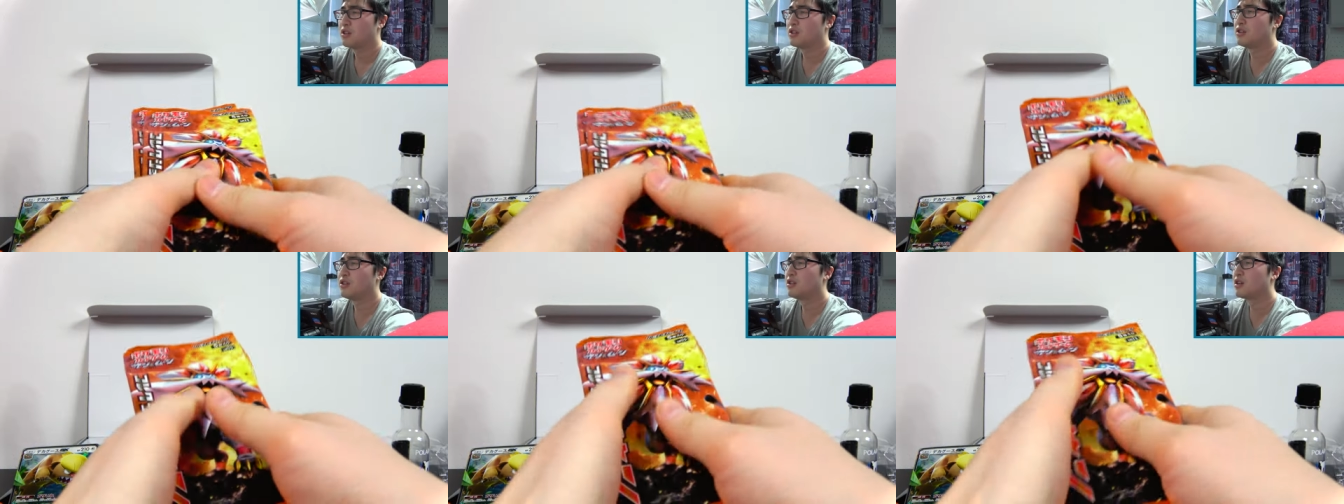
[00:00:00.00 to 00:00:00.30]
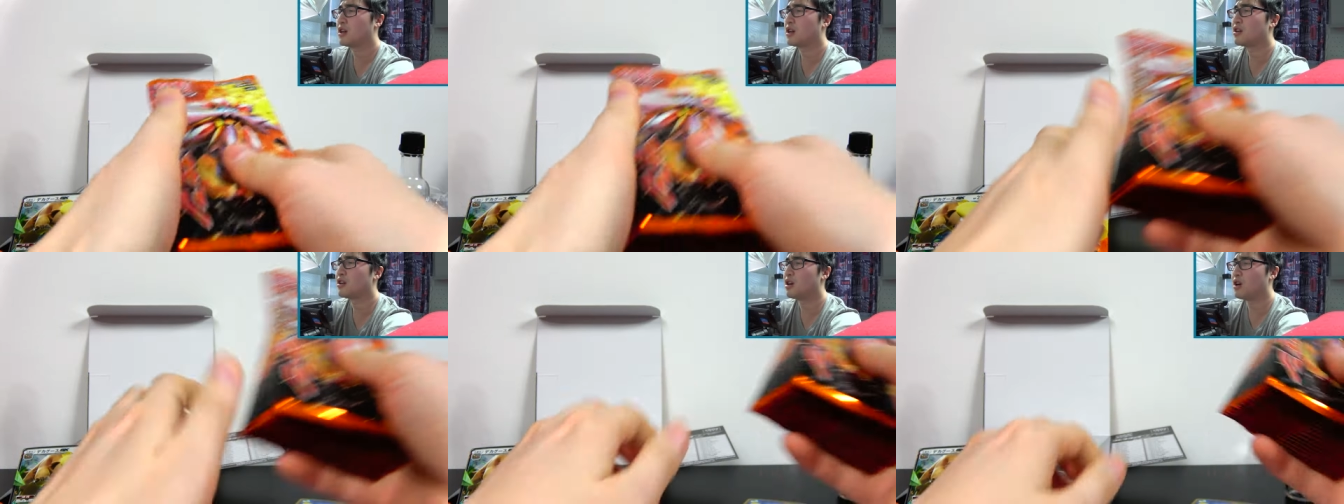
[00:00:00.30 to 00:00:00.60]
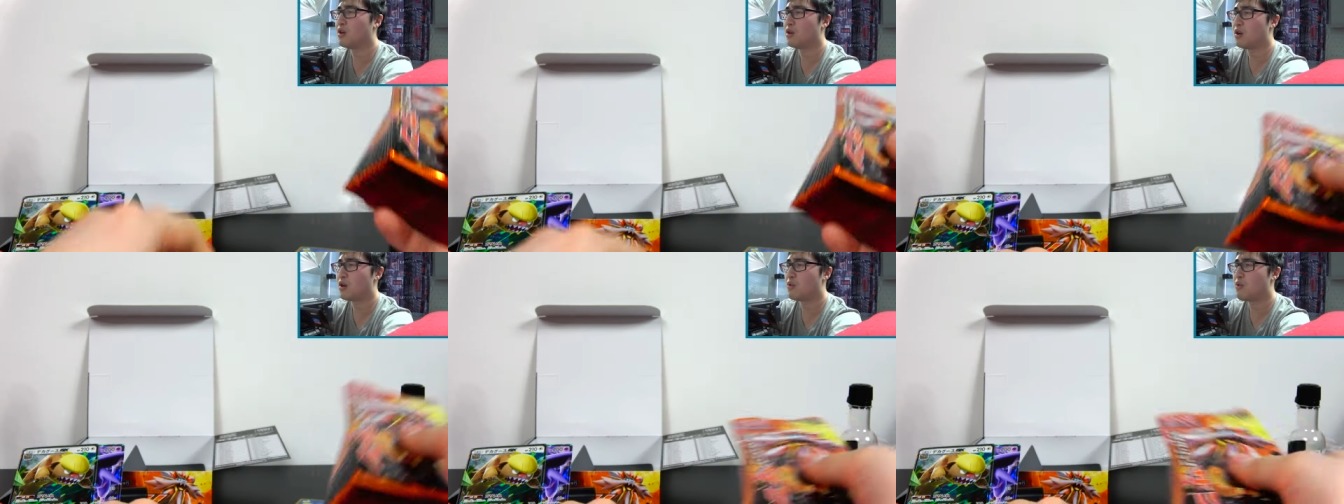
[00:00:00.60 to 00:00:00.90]
You can
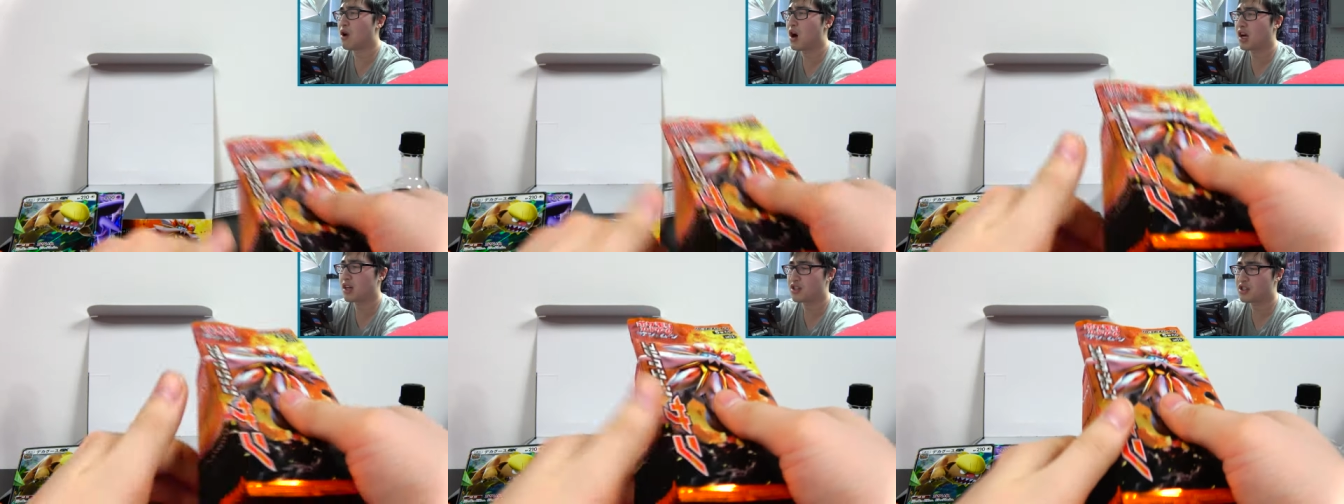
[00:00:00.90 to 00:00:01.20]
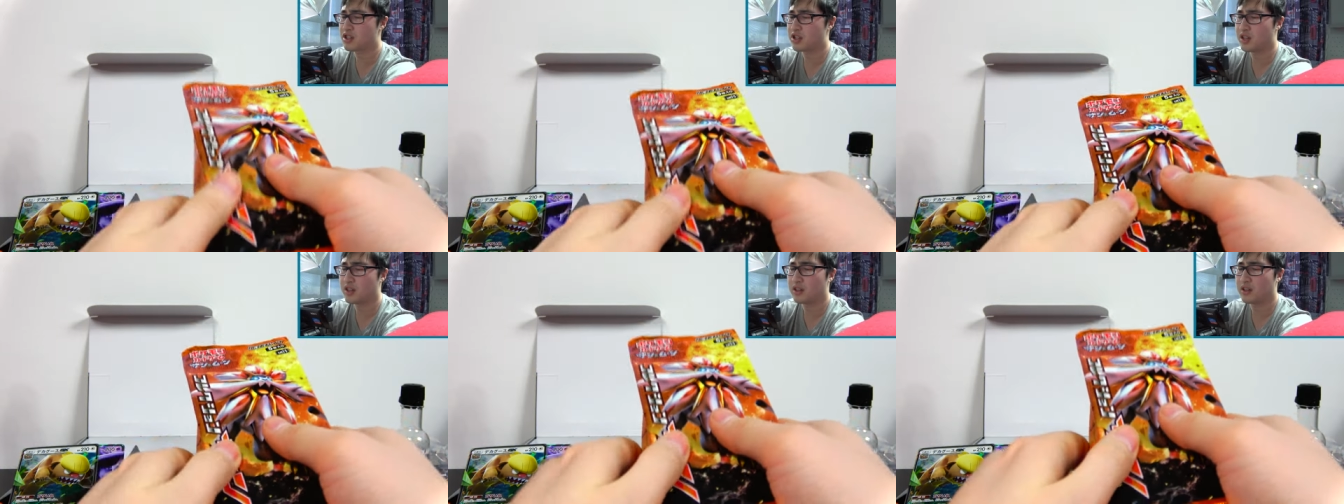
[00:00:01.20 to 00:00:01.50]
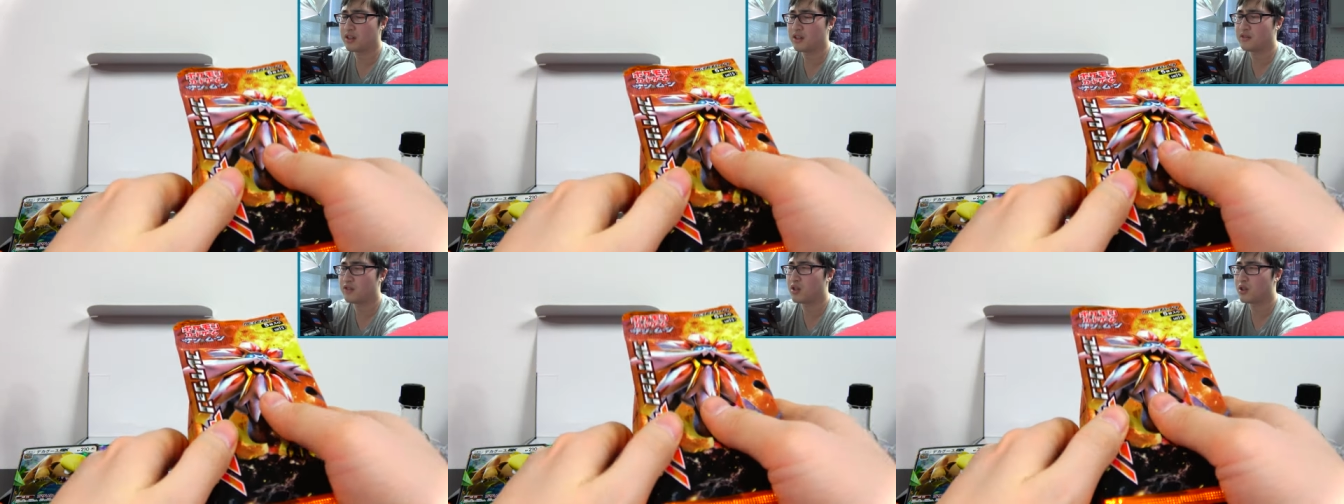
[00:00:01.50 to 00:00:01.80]
go and watch it
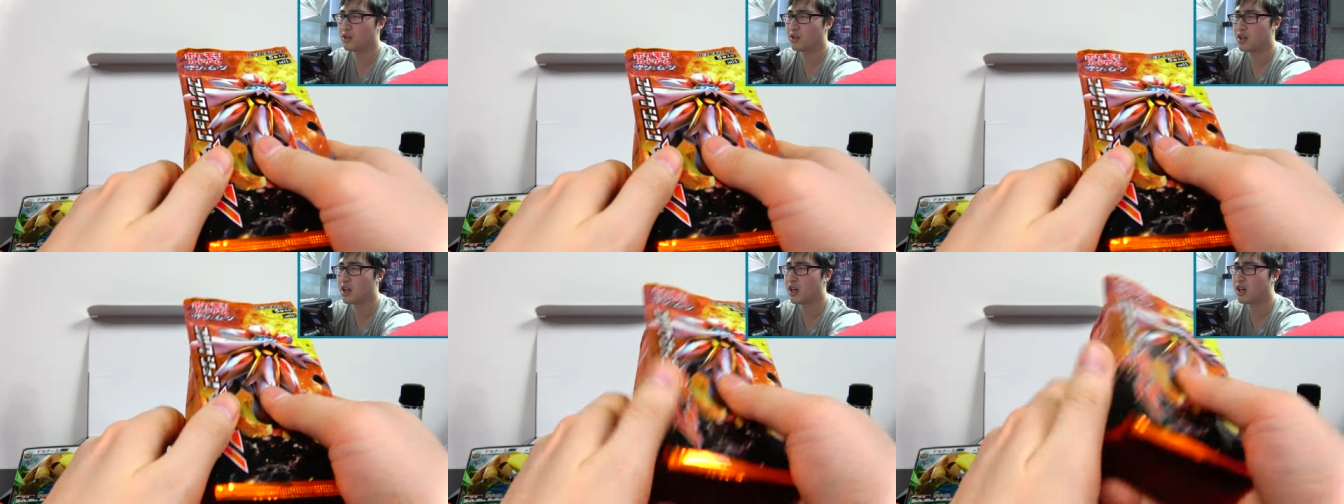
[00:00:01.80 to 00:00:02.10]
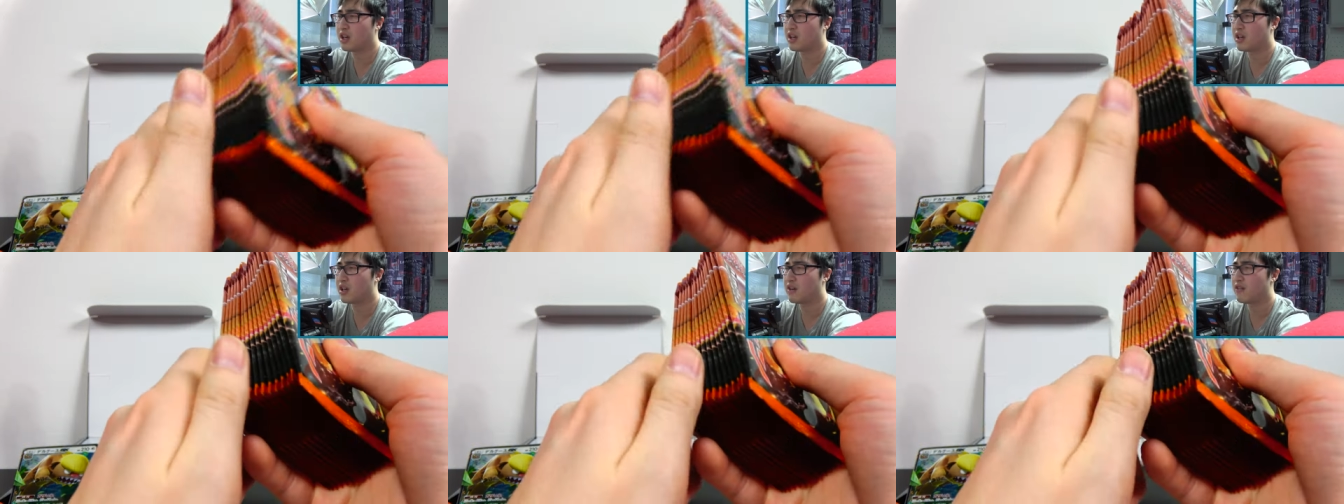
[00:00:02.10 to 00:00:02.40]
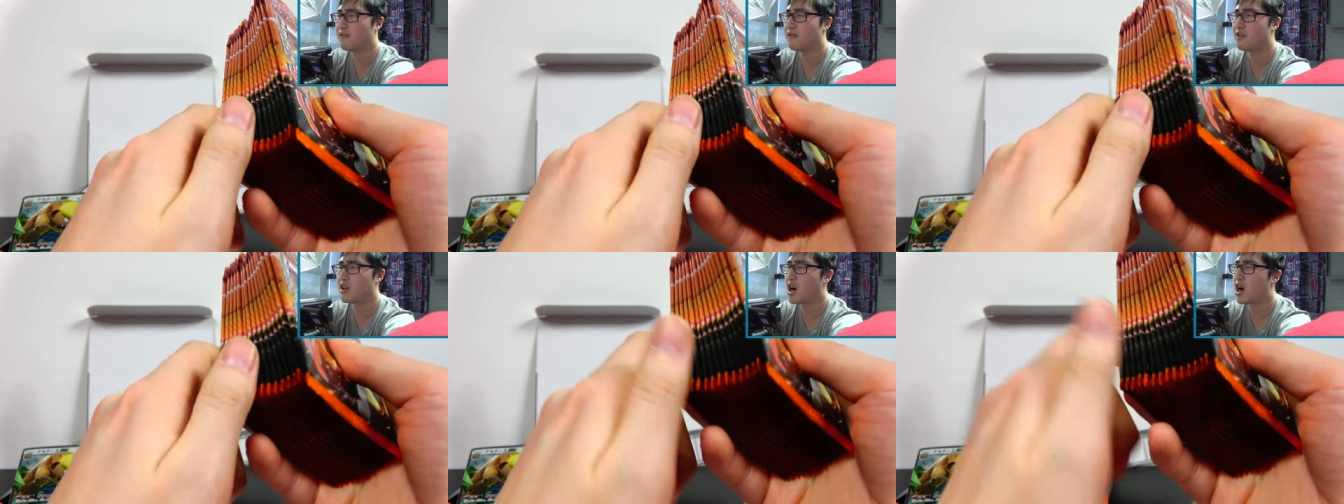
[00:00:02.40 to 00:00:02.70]
if you like.
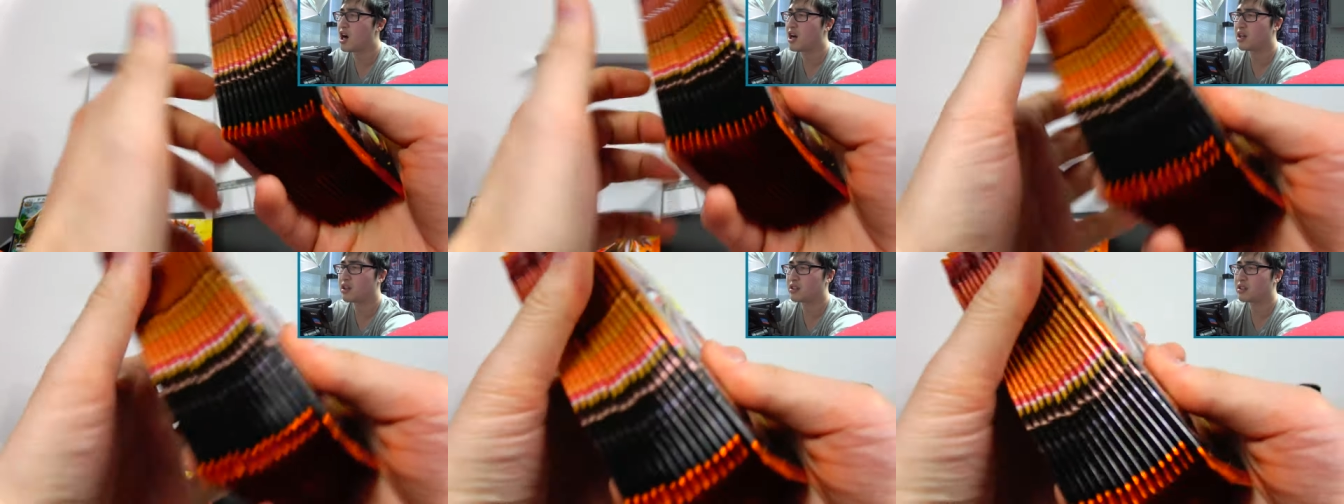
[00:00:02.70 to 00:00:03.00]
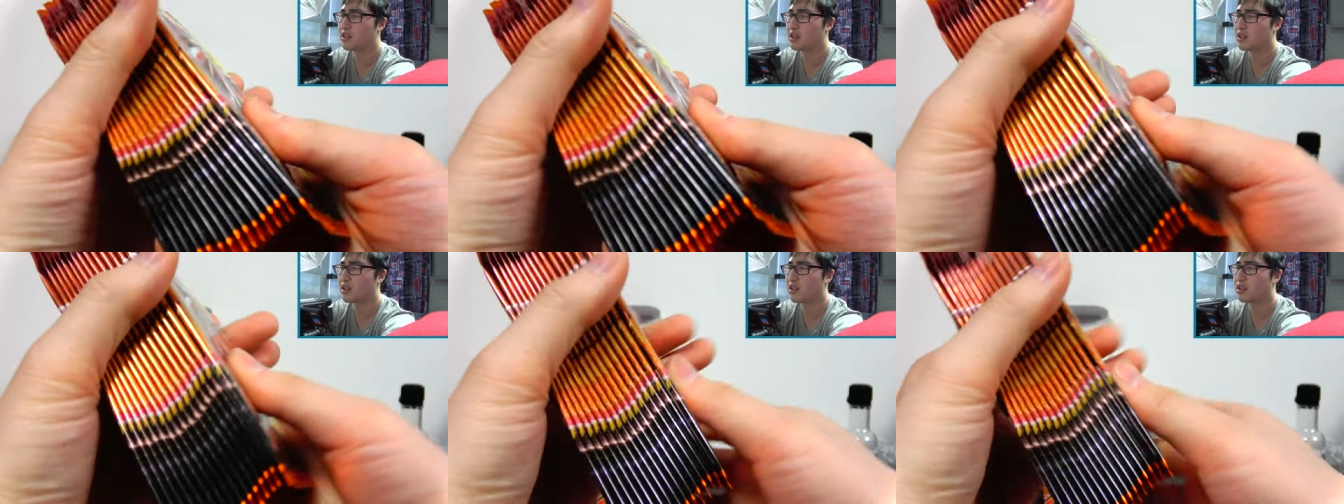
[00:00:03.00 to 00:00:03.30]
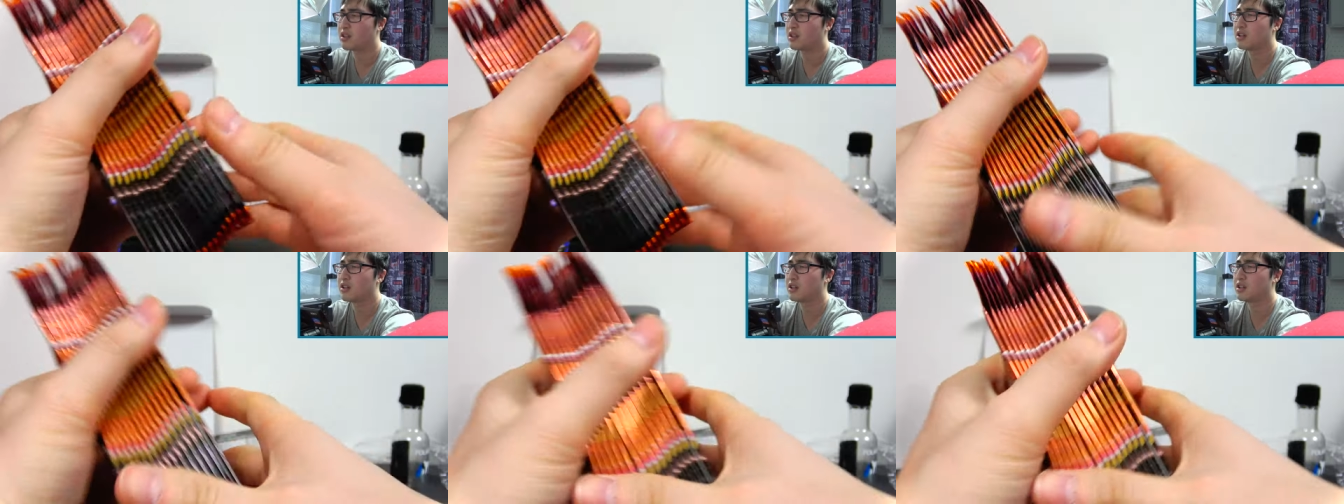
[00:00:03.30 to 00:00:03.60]
If not,
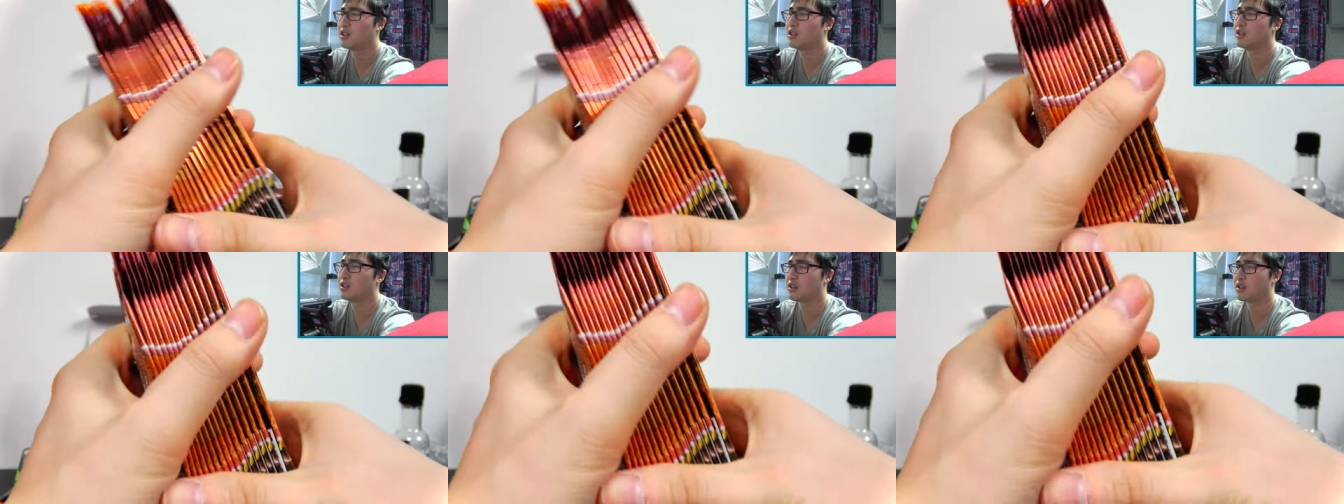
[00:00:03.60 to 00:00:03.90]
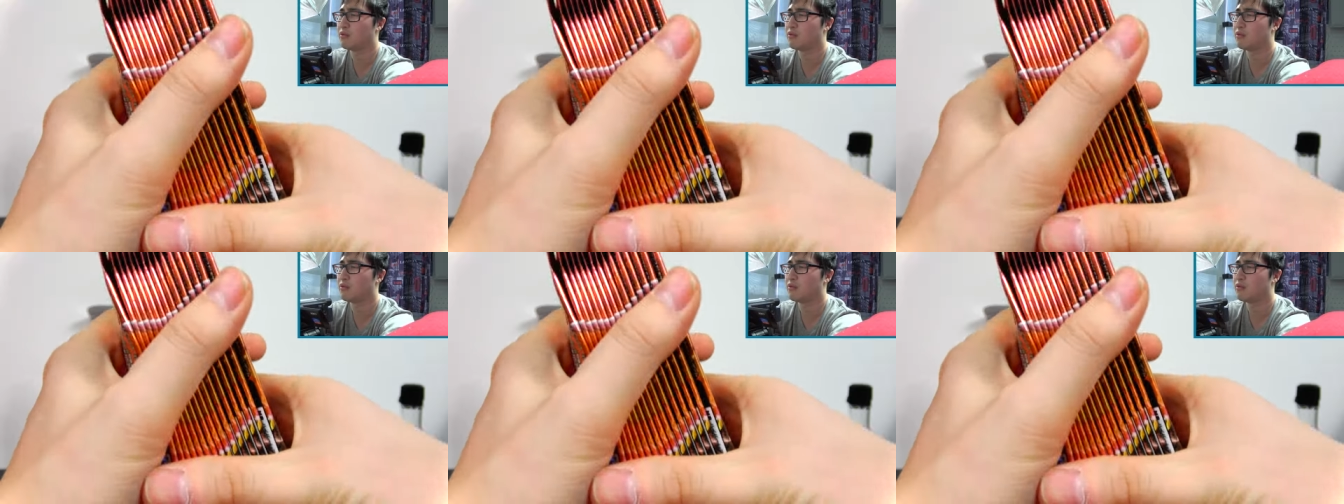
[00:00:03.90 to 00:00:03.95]
you